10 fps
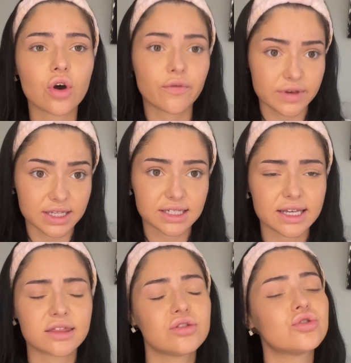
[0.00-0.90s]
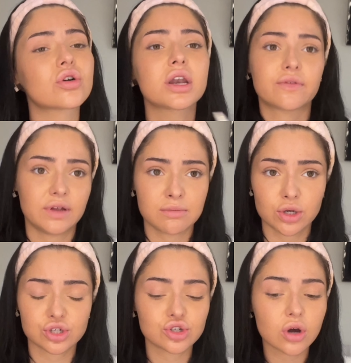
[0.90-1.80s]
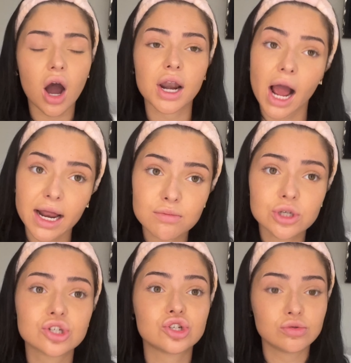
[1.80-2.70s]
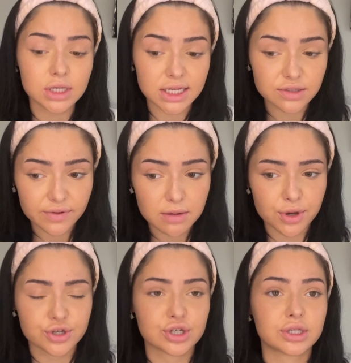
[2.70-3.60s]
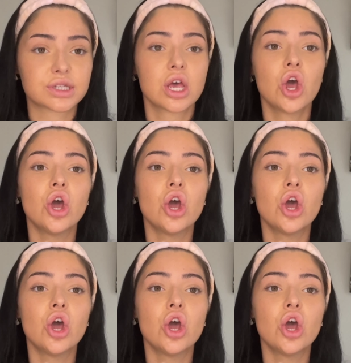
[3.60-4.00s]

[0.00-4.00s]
Obviously, you're going to feel emotions. You can't hide emotions. You need to feel emotions.